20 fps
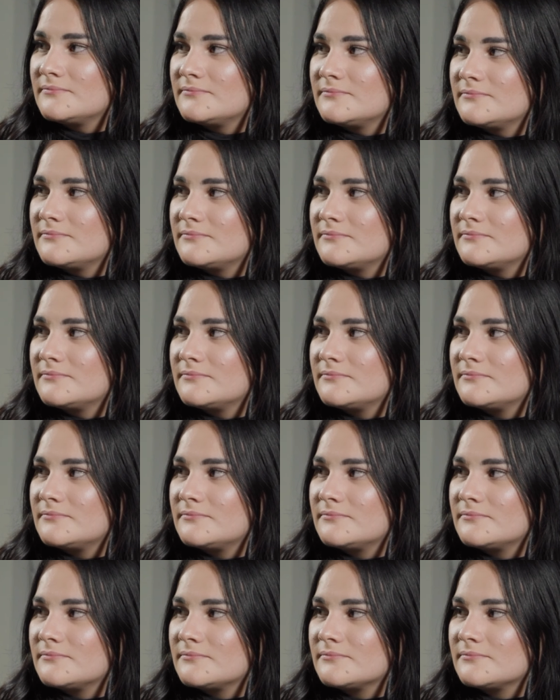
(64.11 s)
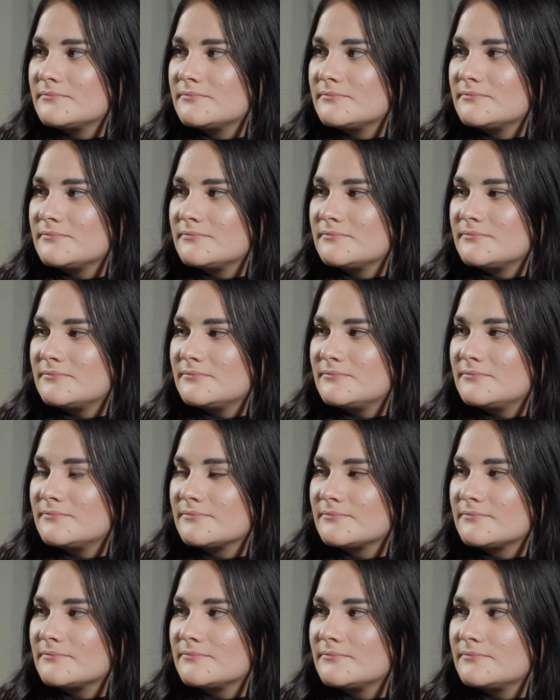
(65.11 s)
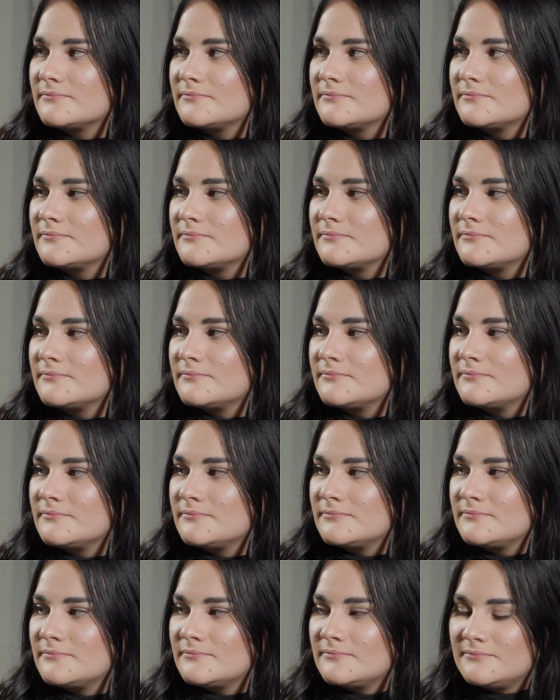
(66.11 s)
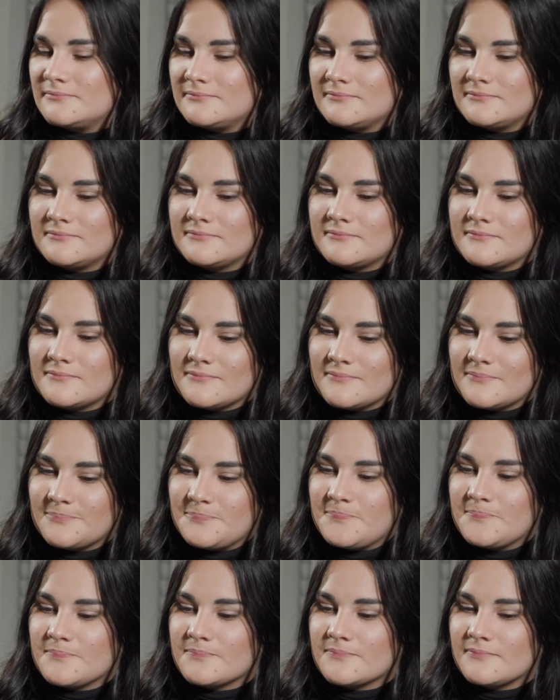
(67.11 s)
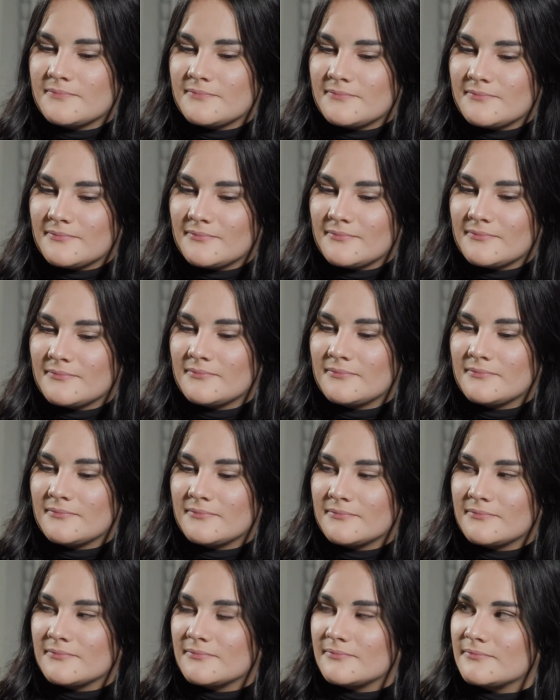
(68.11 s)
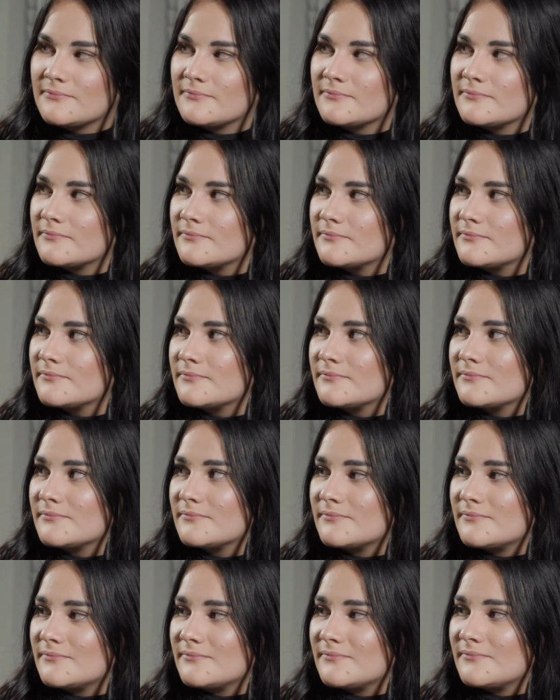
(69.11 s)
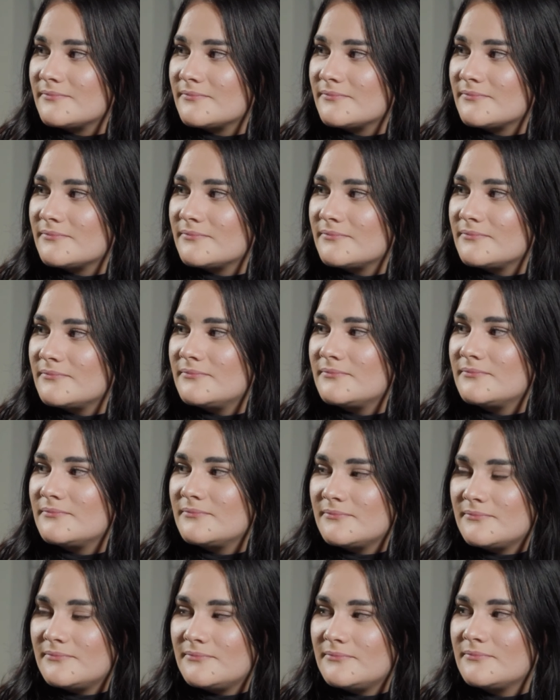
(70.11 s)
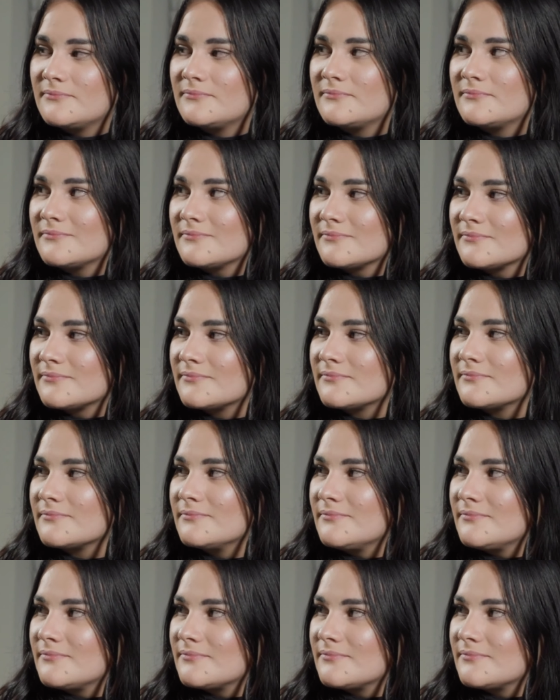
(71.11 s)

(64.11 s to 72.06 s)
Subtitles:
[no speech]